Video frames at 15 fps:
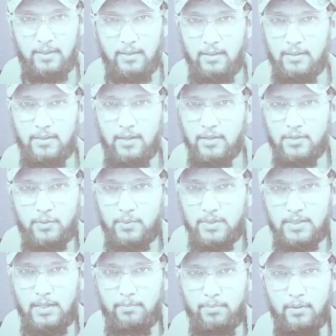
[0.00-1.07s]
The answer
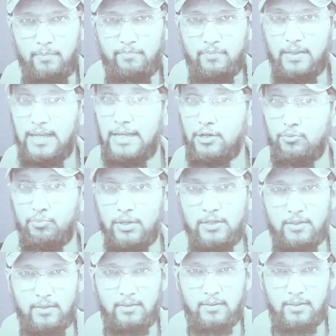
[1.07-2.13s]
is simple: in
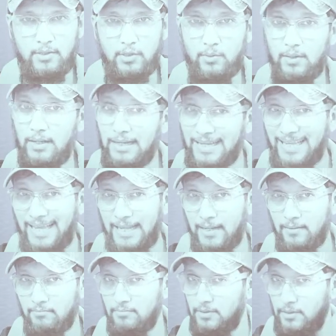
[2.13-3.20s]
Britain. So
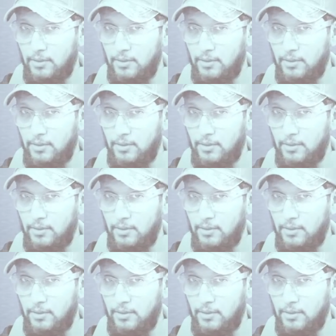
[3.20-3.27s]
again,